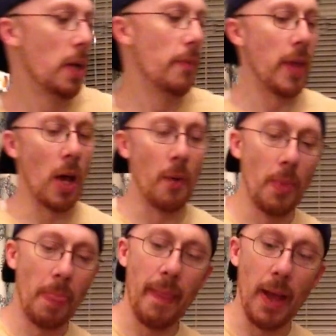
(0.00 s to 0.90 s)
Now,
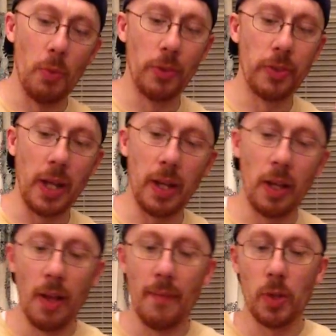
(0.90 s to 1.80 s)
I will say,
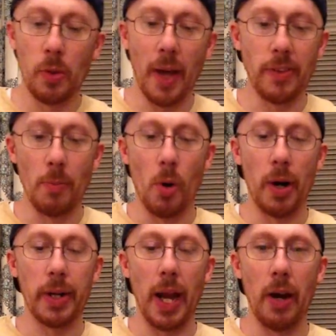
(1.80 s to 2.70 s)
you have to
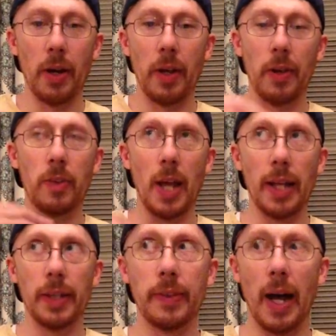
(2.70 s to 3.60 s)
mark areas, at
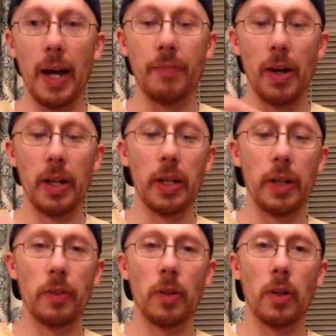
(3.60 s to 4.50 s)
I find it
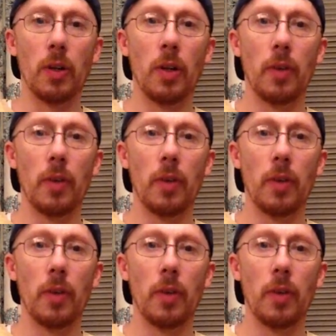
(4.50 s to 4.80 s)
easier,